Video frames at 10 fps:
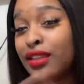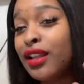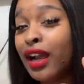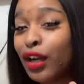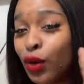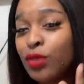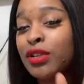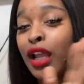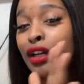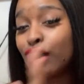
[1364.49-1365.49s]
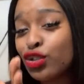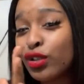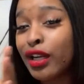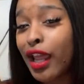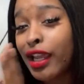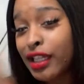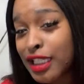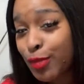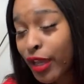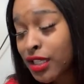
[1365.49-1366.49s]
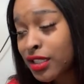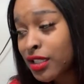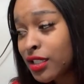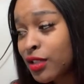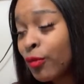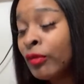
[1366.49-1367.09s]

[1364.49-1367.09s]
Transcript: then I can go up to like 180 spaces.